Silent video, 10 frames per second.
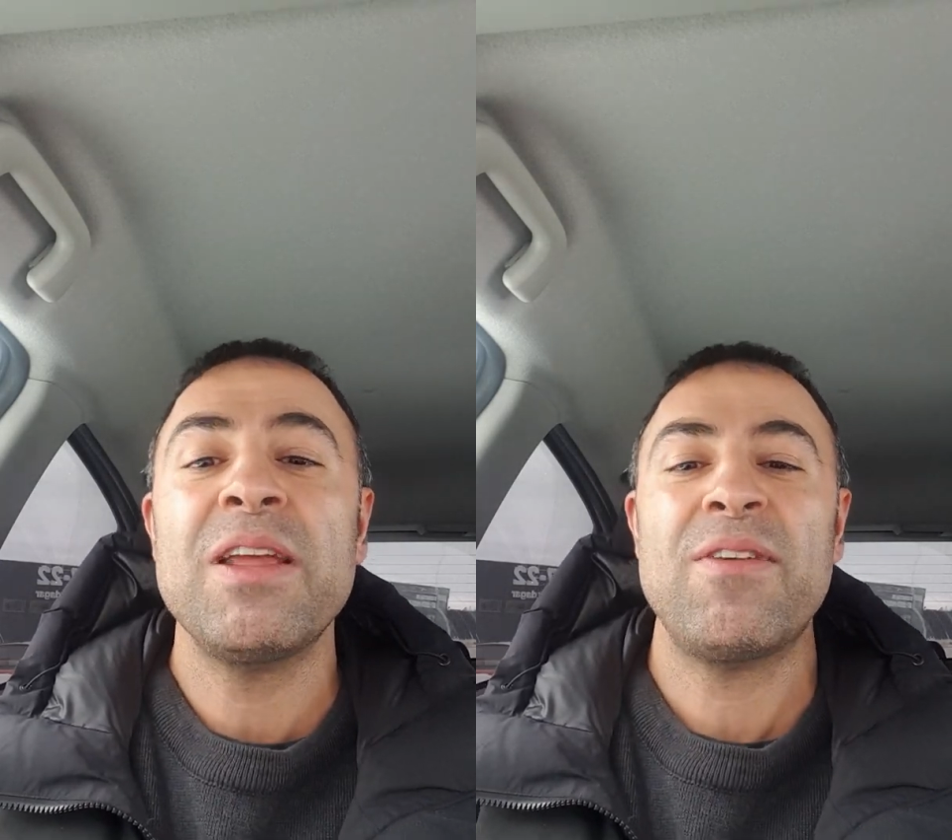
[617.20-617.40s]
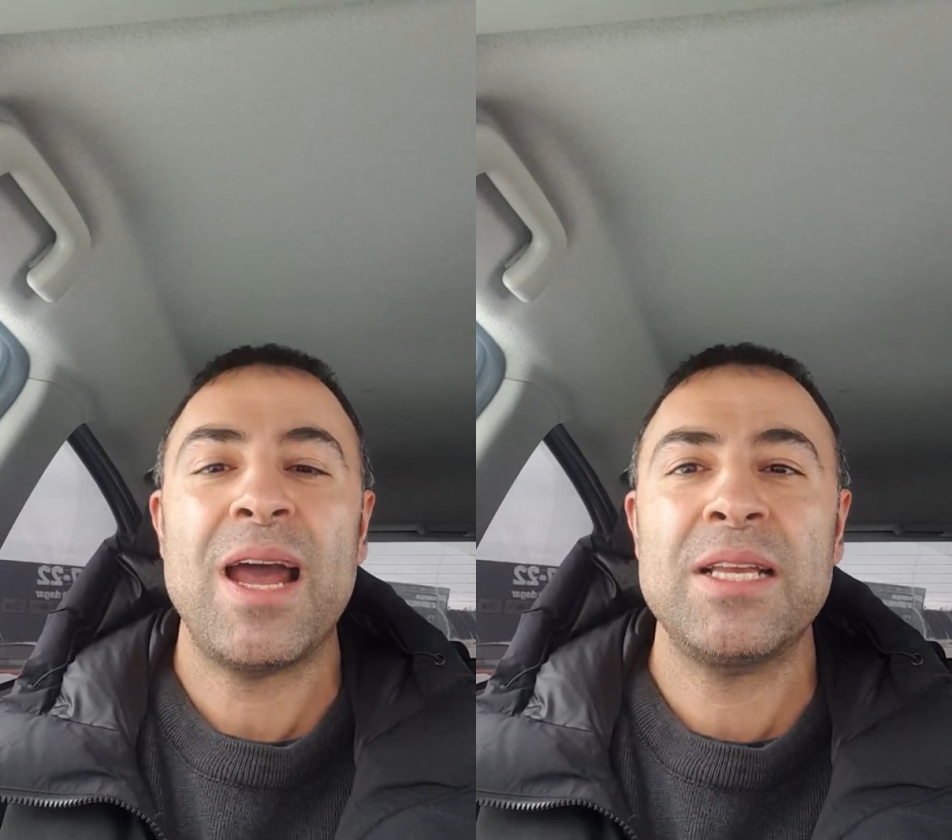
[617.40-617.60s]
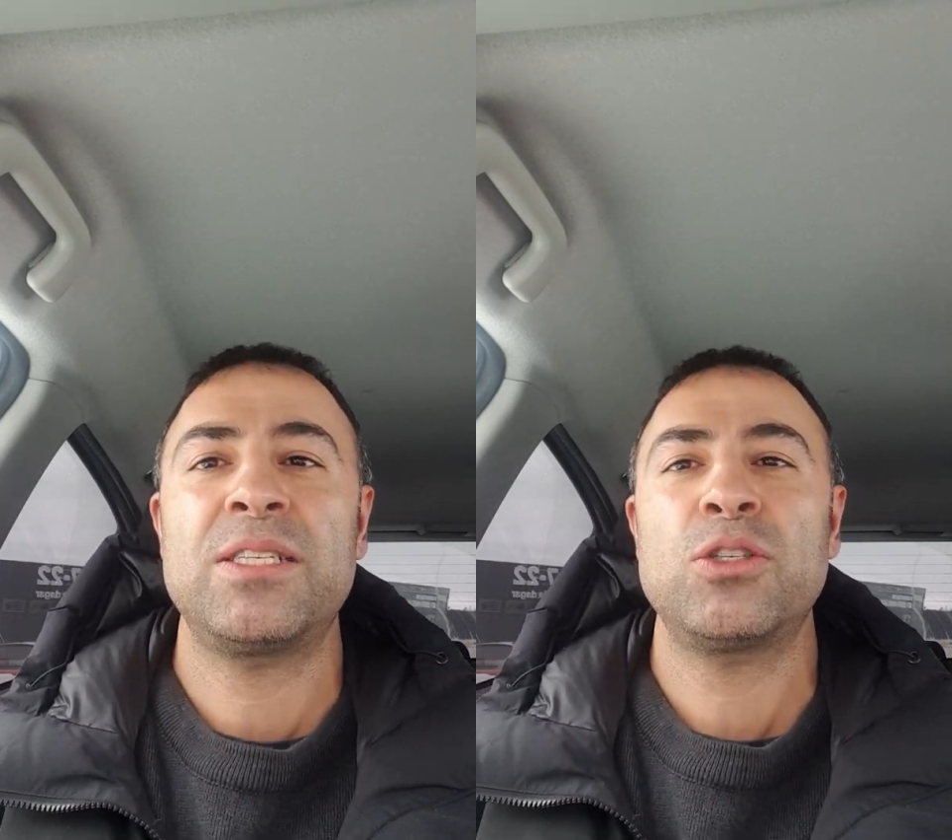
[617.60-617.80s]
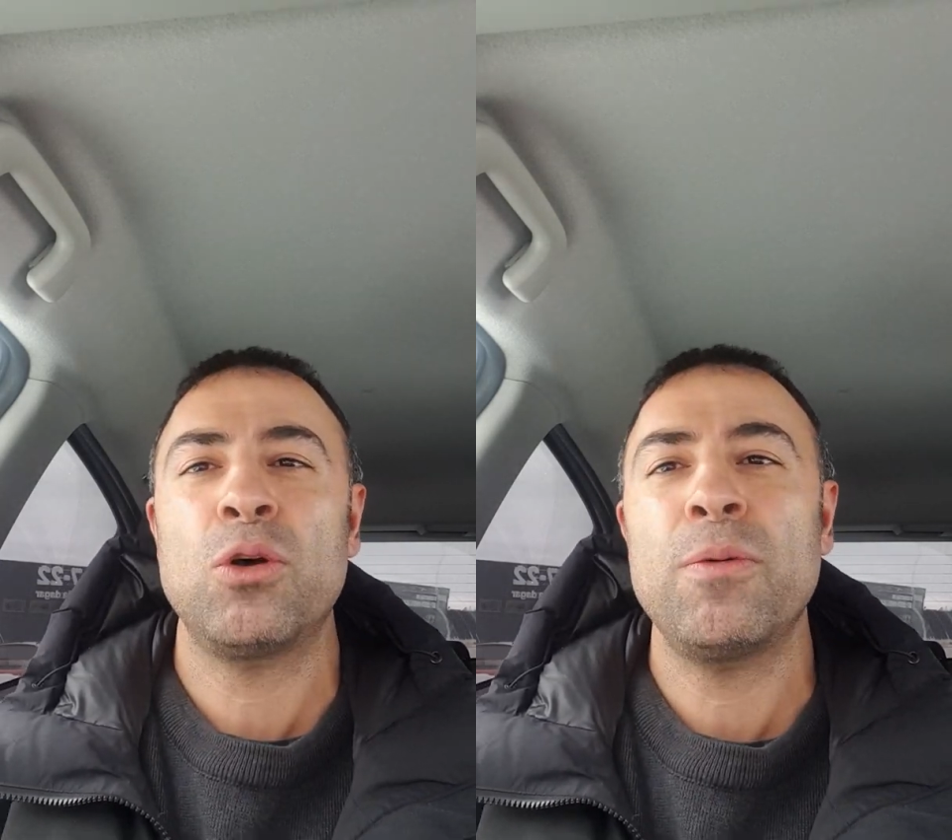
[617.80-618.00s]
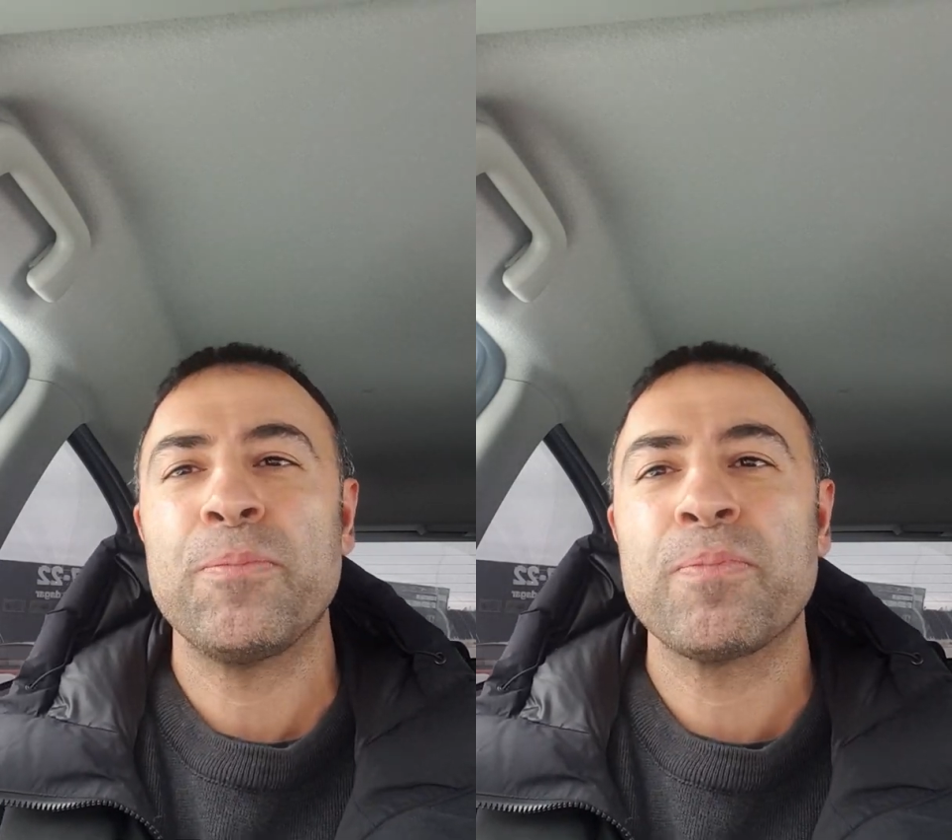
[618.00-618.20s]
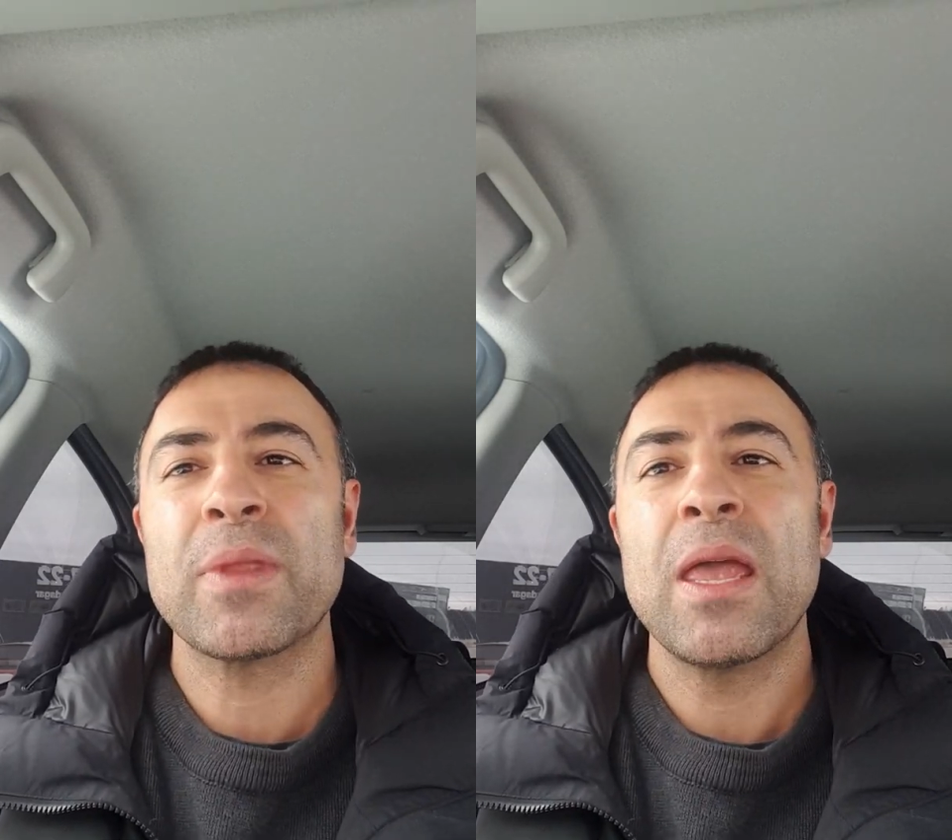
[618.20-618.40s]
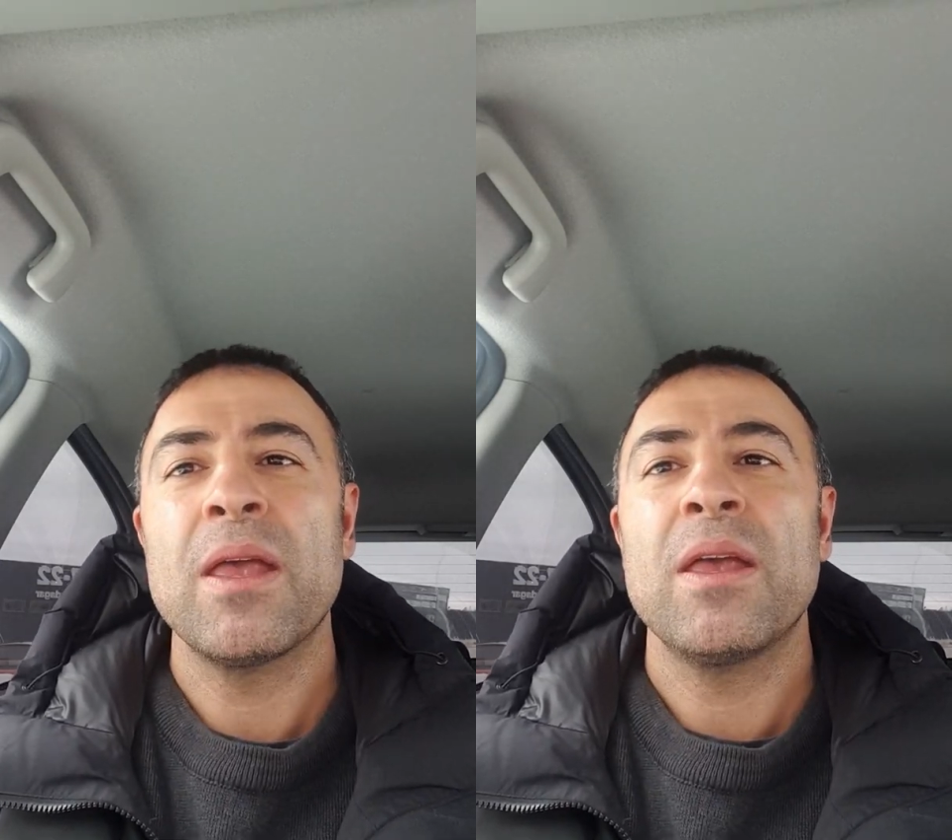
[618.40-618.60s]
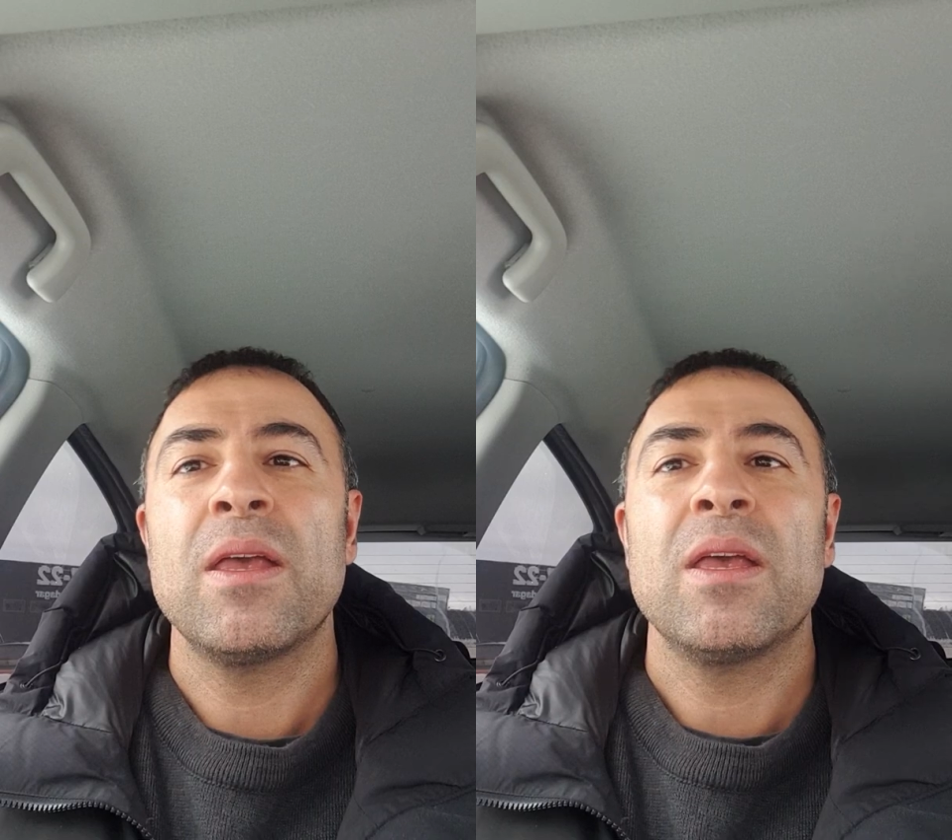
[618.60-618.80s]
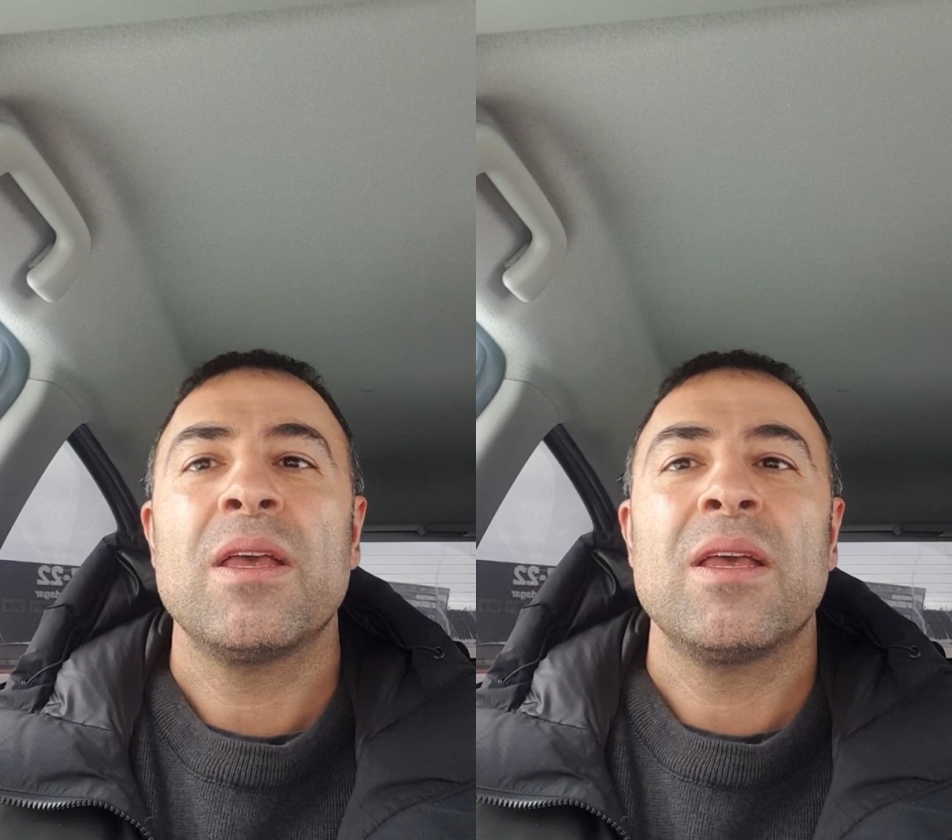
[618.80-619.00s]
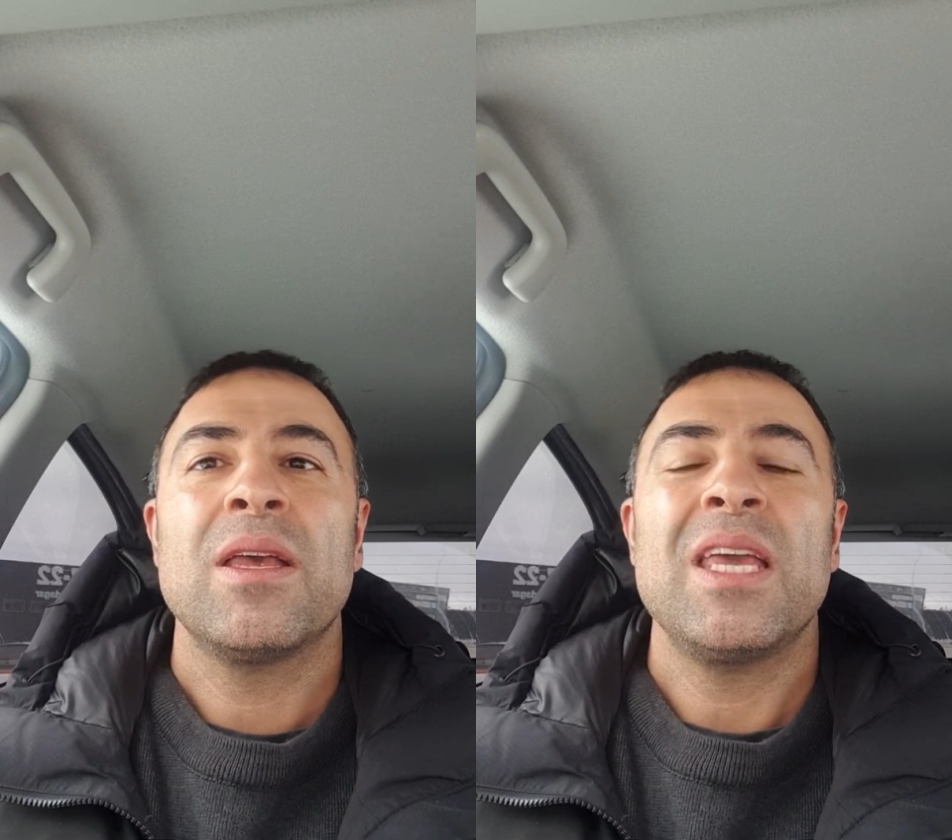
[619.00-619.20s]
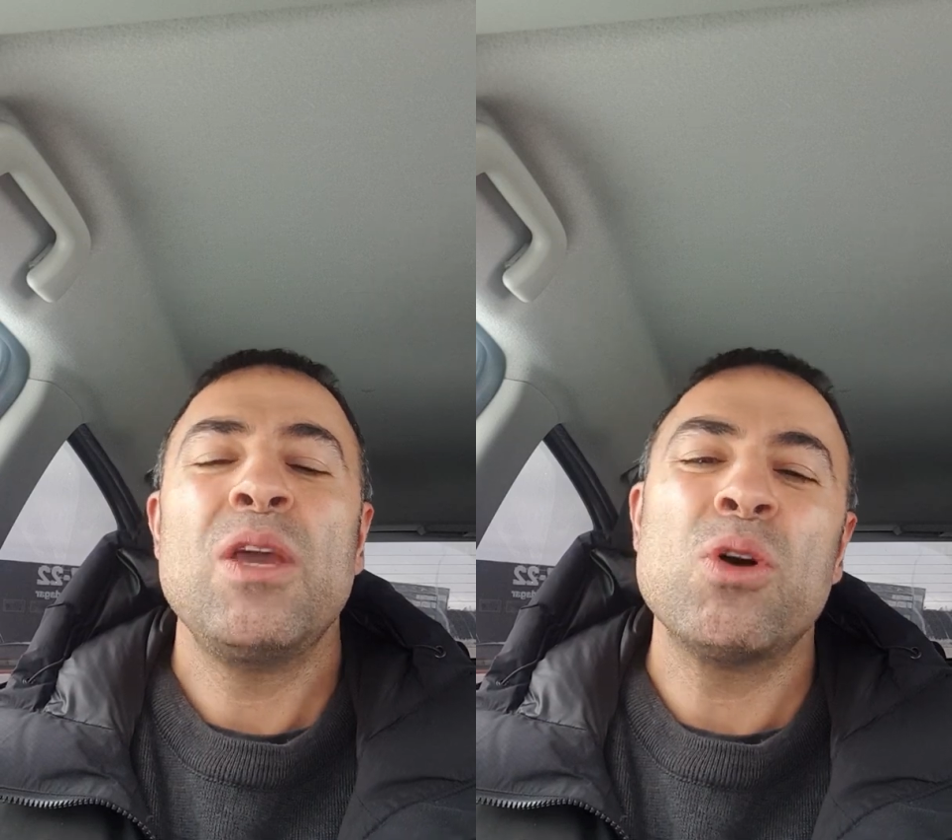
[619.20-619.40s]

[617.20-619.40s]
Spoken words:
wise. So he